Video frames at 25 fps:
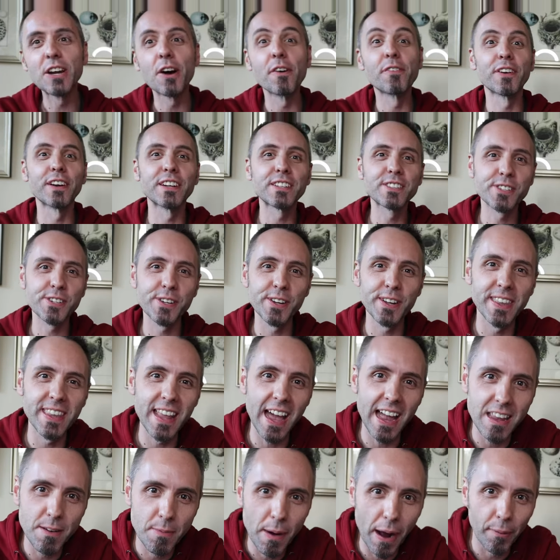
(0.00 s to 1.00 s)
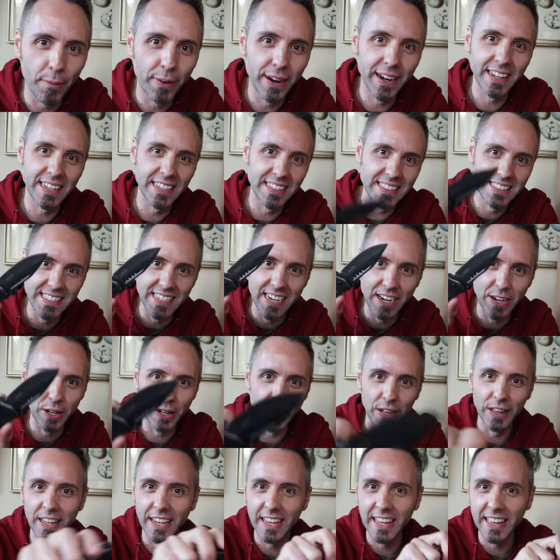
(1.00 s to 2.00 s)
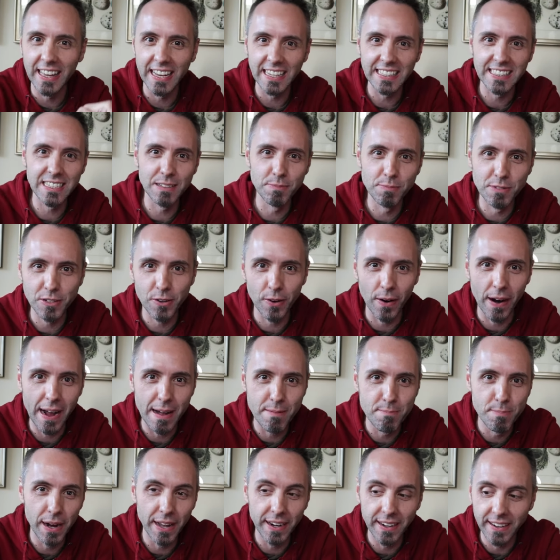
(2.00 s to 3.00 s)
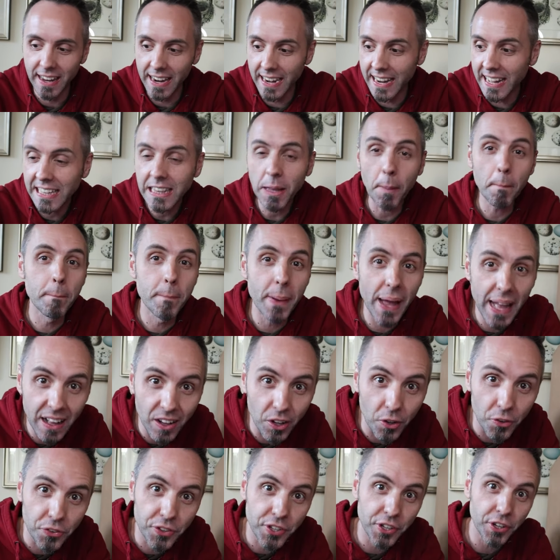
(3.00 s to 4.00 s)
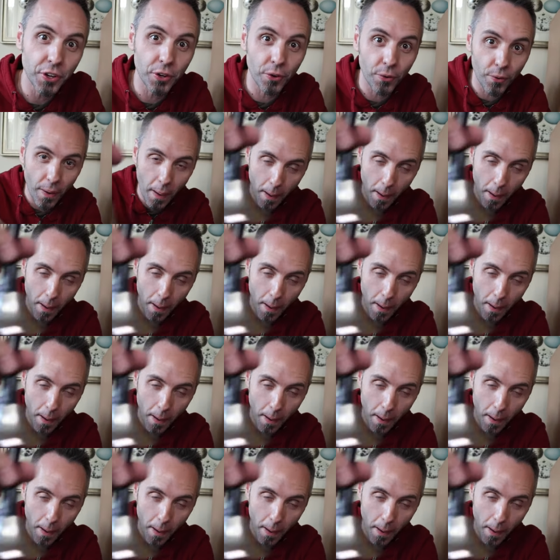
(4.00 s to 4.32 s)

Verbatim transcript: so if you're interested in that, you might want to consider clicking that subscribe button and hit the bell too.